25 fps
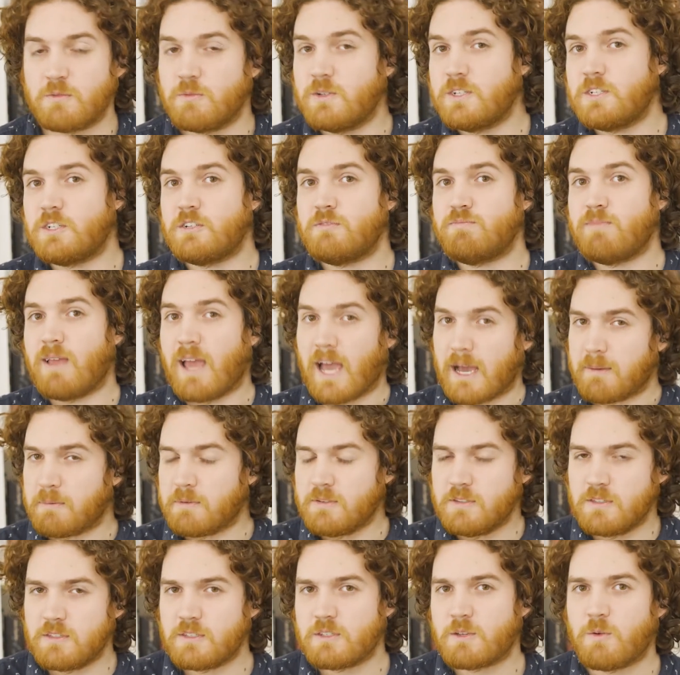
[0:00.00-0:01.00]
which
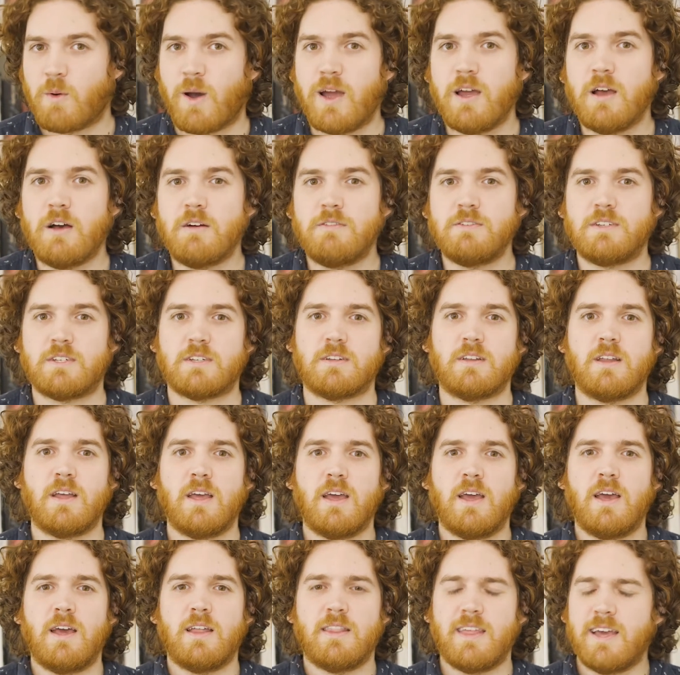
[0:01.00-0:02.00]
happens quite often,
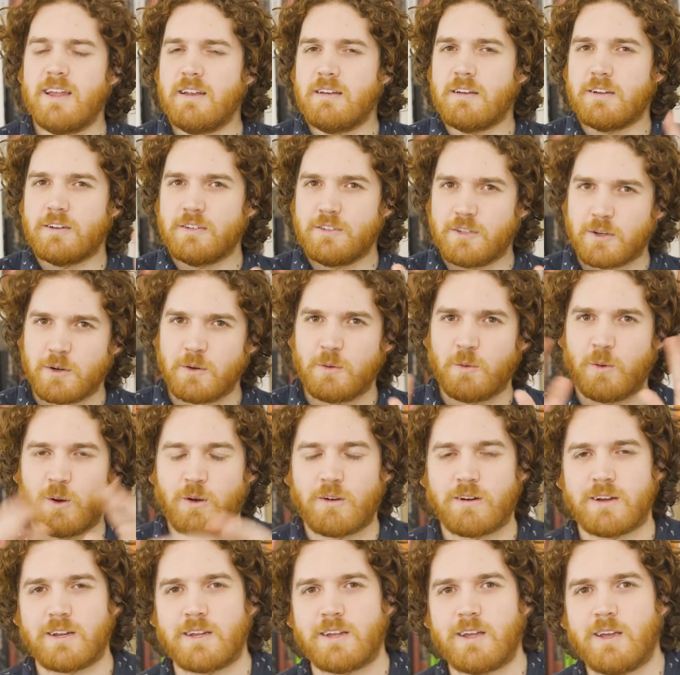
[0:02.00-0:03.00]
then don't
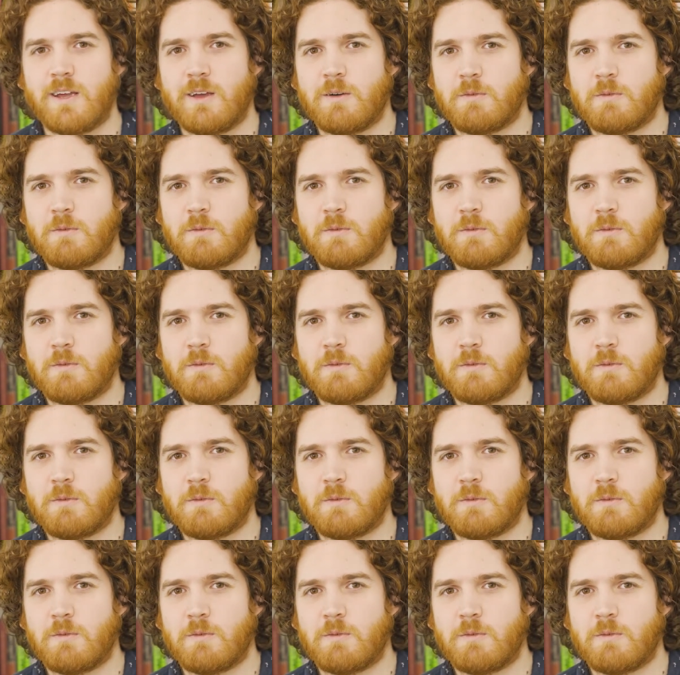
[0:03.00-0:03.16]
worry.